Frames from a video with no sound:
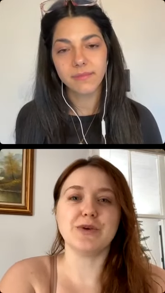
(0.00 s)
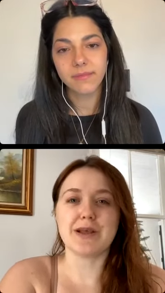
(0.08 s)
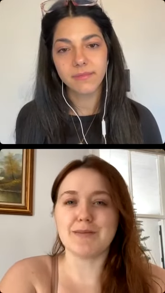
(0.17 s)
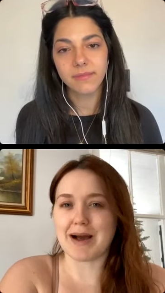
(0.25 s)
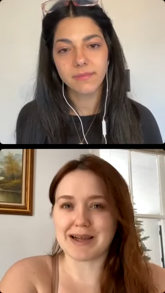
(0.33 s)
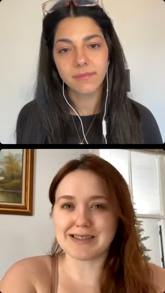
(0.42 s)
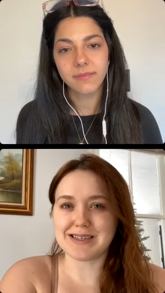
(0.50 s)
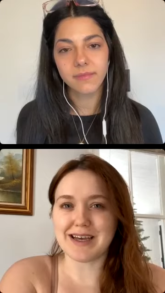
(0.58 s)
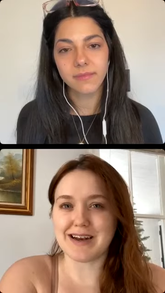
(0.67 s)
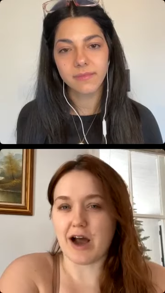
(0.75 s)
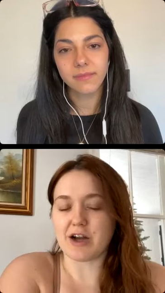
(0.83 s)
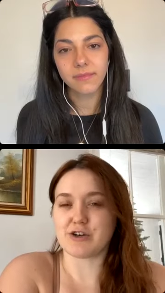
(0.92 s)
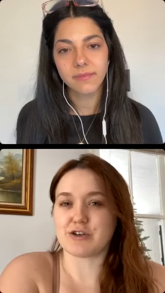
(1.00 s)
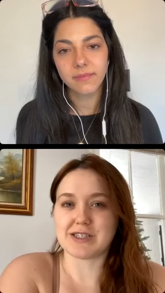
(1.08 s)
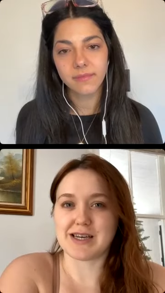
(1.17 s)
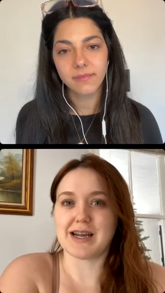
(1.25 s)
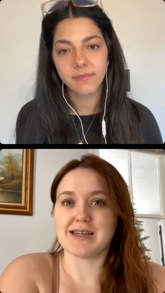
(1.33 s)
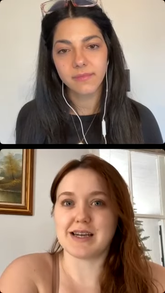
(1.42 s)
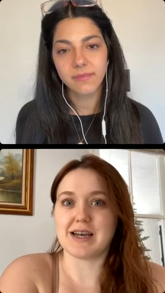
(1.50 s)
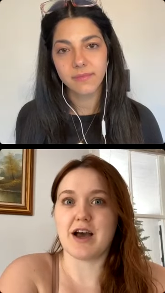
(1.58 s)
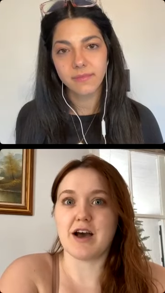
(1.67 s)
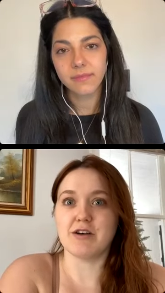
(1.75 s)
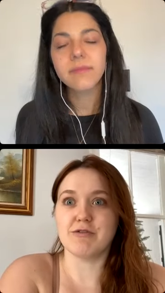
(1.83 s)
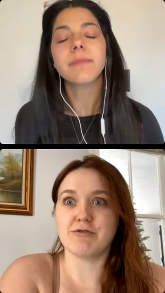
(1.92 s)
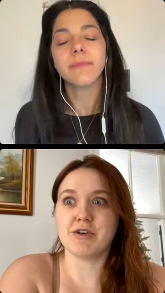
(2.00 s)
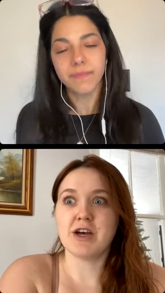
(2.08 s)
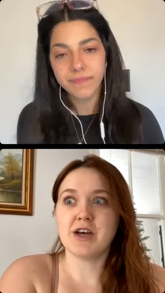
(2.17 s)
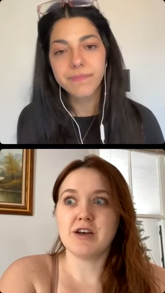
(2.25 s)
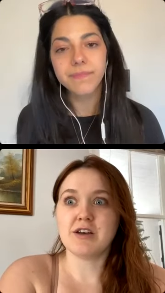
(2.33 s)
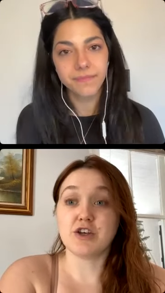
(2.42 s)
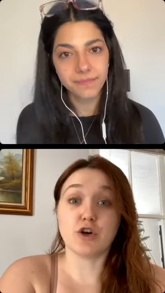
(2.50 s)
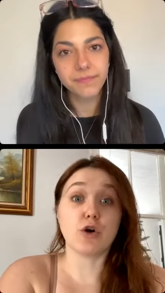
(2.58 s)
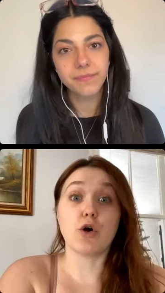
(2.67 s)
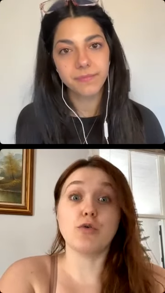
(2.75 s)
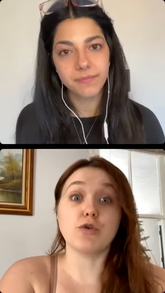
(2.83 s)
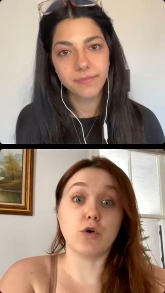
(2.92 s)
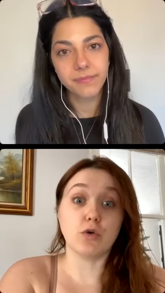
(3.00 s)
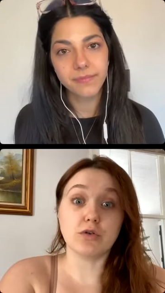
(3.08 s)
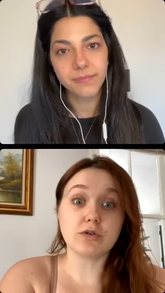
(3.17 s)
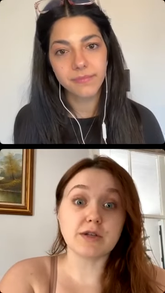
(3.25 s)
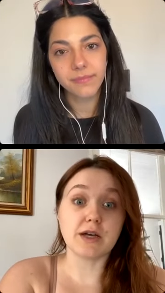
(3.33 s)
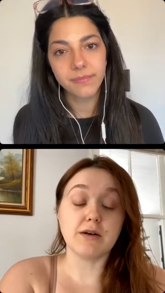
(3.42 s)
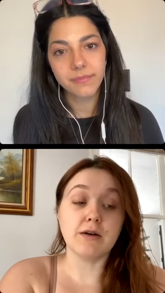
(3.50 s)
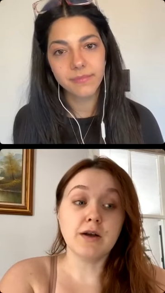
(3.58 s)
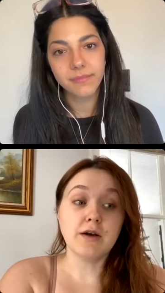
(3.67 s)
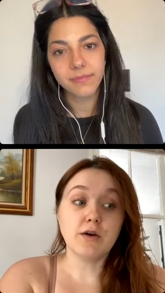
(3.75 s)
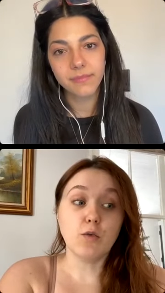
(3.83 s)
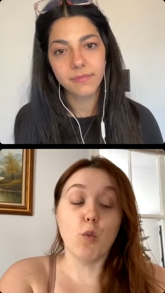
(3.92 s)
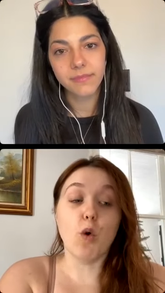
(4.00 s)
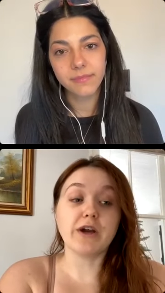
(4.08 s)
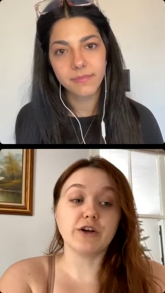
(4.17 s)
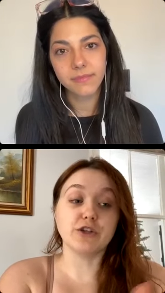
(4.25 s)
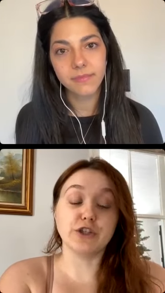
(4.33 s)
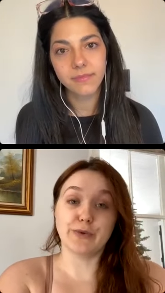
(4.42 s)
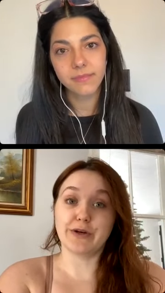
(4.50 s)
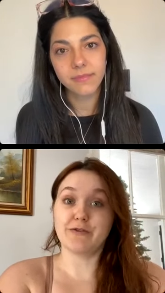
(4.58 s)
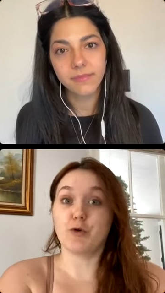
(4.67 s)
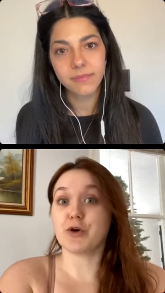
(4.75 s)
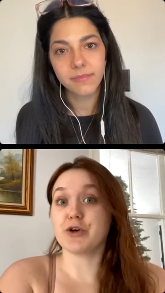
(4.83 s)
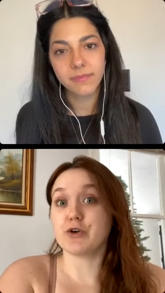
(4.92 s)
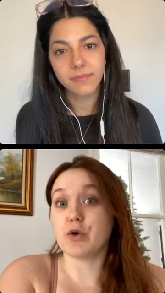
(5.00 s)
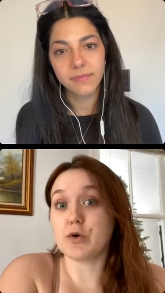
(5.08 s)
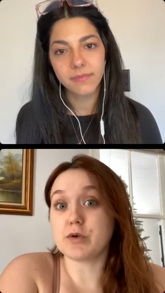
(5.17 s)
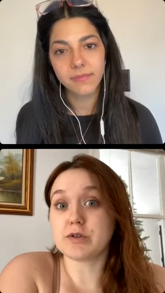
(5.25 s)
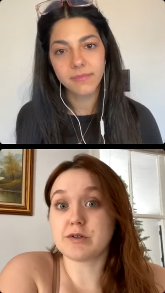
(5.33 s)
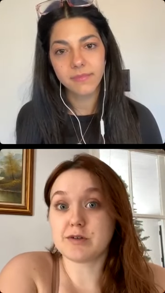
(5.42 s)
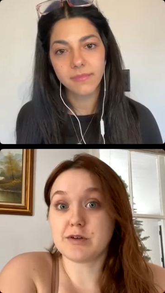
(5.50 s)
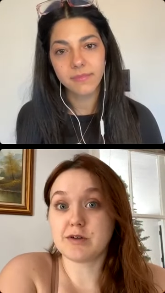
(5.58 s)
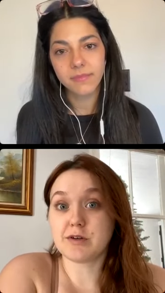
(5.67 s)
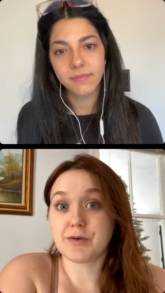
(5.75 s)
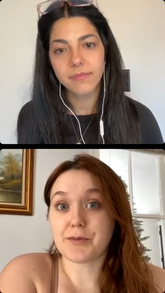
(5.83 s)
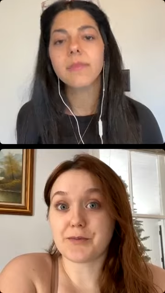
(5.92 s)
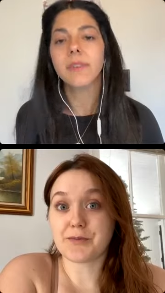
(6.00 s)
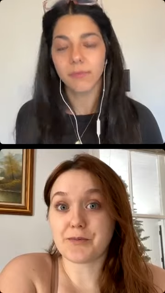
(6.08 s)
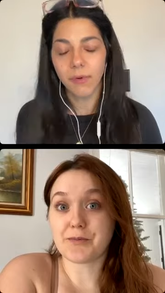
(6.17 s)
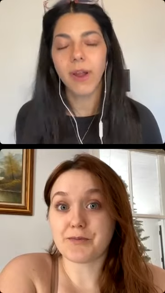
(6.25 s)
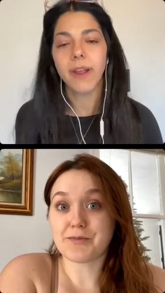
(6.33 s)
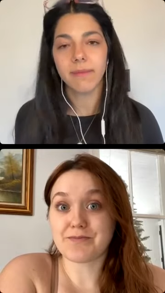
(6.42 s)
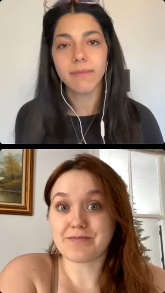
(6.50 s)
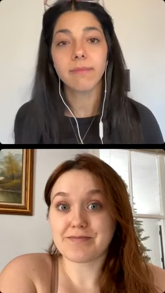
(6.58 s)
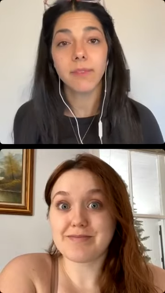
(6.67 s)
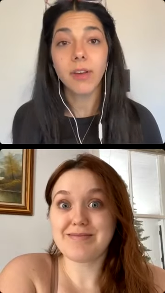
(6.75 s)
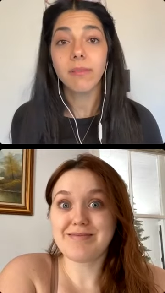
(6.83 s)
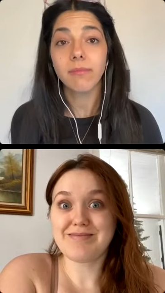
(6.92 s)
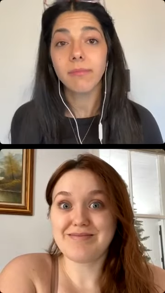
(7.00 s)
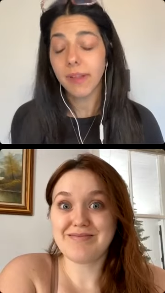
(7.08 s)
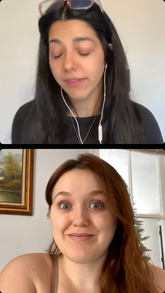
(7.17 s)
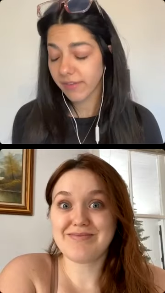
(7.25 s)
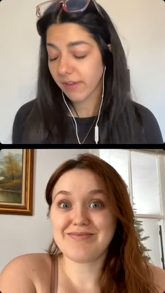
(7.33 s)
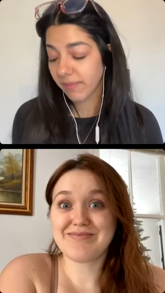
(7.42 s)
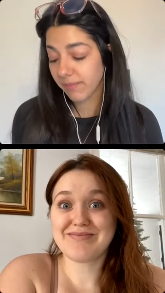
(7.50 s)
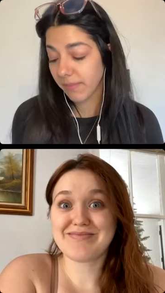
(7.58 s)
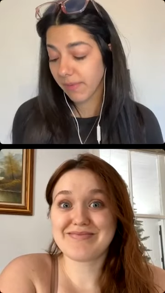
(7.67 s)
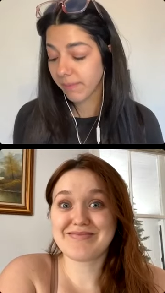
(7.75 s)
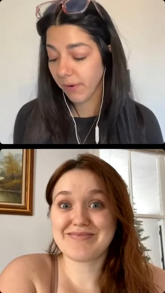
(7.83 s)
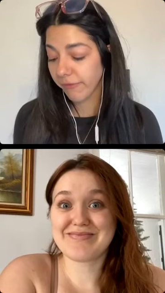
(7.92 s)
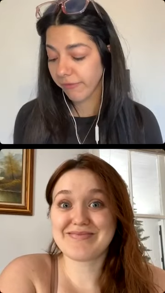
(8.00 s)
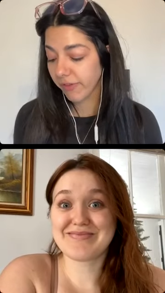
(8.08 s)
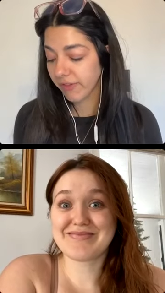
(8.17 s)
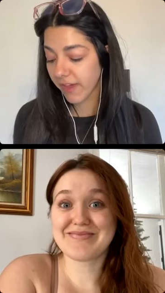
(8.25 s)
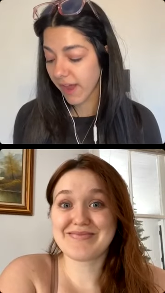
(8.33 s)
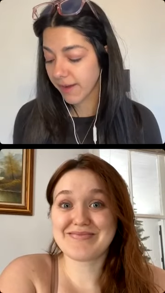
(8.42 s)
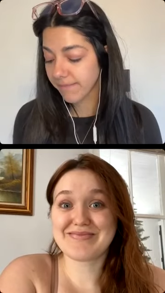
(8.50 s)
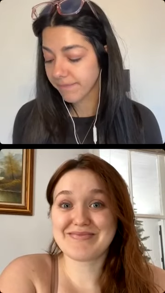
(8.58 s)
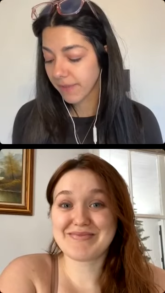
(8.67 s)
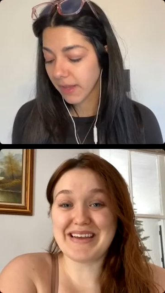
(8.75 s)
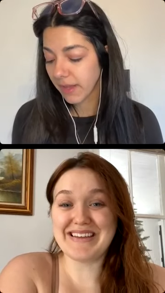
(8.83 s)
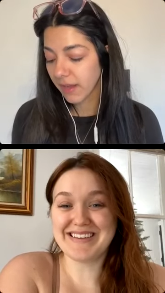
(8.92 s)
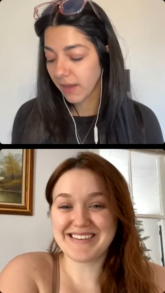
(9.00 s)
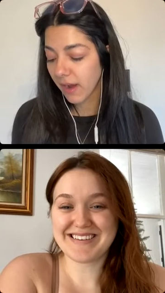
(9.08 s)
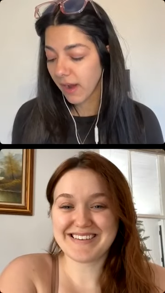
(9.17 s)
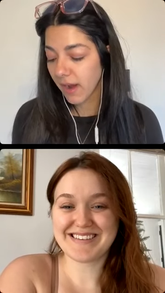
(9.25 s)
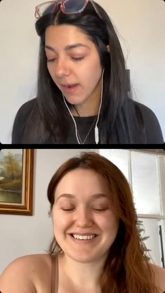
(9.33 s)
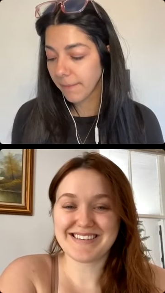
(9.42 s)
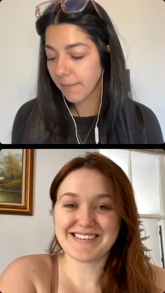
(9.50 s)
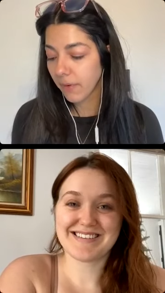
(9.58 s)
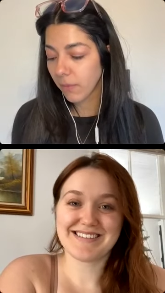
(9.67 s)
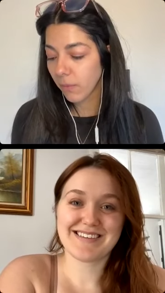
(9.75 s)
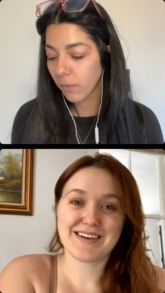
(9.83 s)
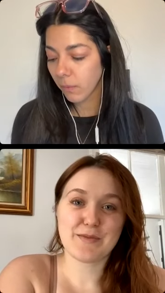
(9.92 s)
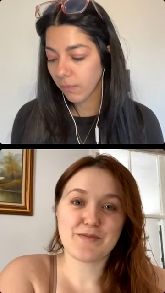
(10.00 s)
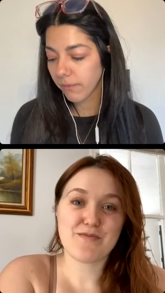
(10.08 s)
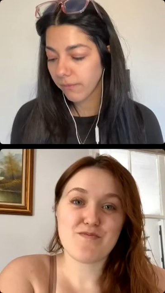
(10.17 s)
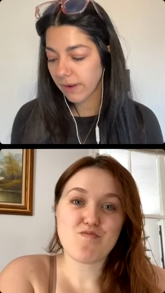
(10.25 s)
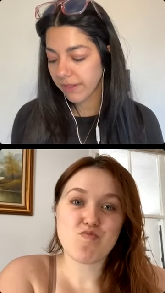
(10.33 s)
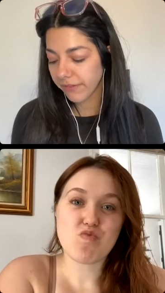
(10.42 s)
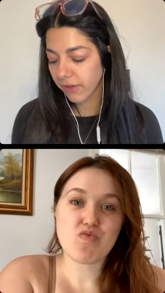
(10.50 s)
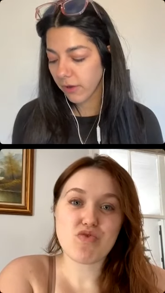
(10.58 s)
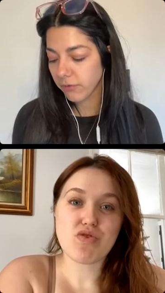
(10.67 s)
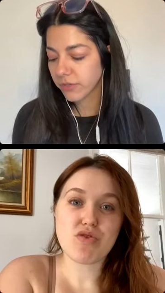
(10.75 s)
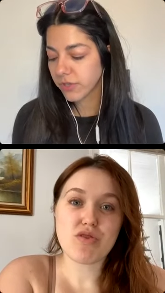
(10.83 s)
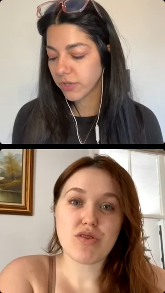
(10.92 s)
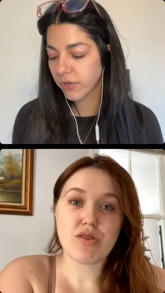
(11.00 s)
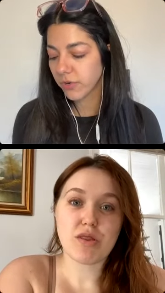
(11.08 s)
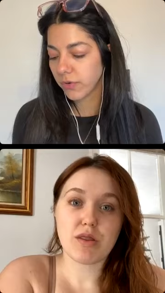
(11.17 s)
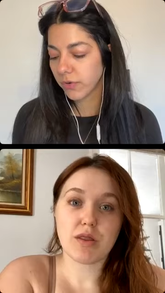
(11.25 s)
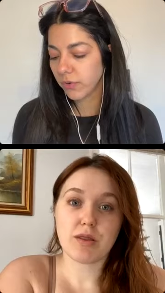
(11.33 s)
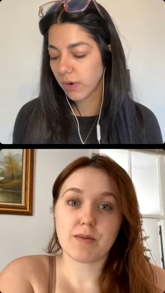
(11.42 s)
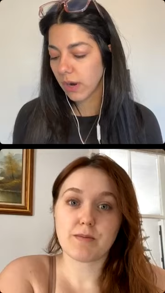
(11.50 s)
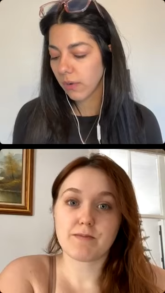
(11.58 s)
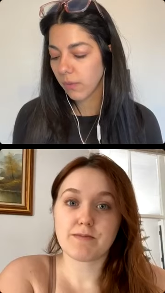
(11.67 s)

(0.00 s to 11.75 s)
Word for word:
Speaker 1: with the mindset and understanding of your own goals and what you're doing for your goals.
Speaker 2: Right. No, that's perfectly said. Um, let's go to